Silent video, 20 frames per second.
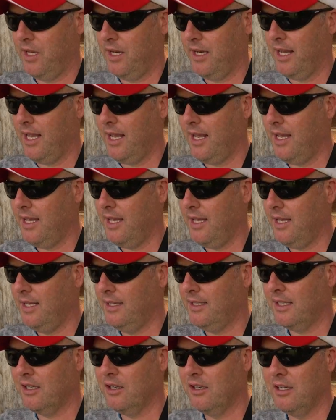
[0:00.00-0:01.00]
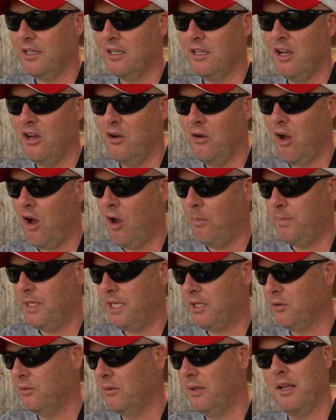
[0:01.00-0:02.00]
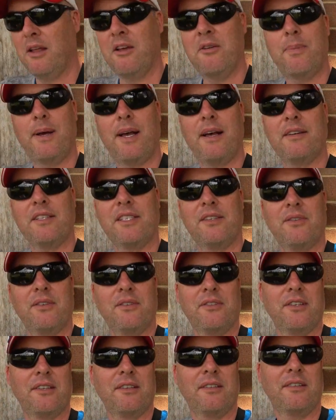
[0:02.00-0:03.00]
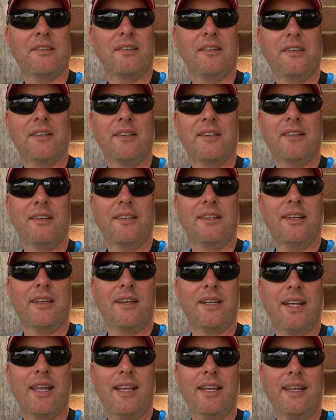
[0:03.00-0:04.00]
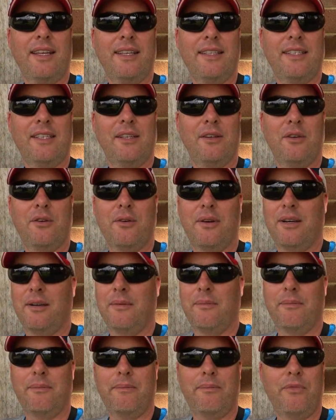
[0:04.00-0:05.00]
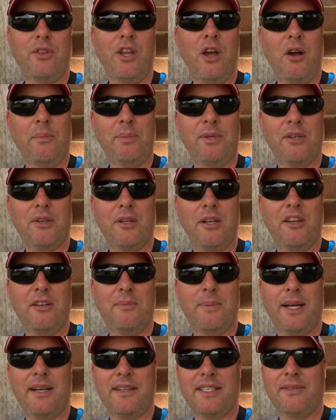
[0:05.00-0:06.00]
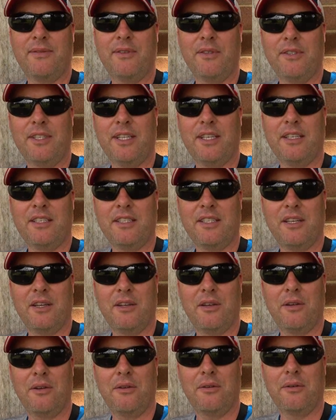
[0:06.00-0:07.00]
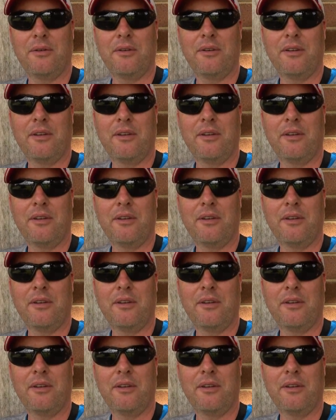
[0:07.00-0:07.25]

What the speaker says: Okay, it's got no optical low pass filter. Okay, so no optical low pass filter, so